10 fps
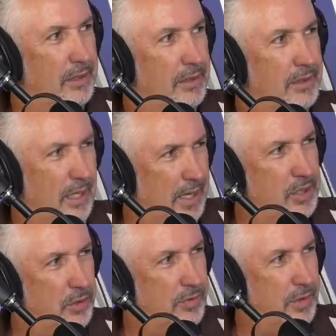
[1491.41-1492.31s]

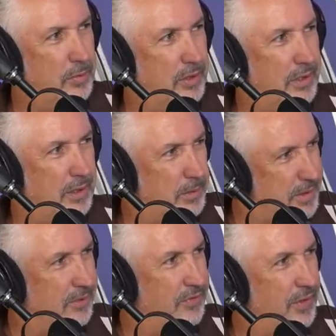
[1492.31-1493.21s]
Statue of Liberty? That was
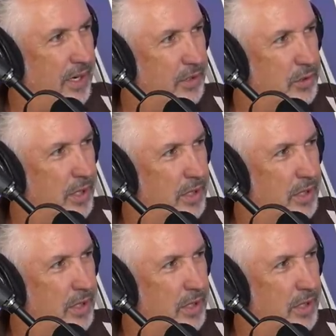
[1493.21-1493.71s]
the French, right?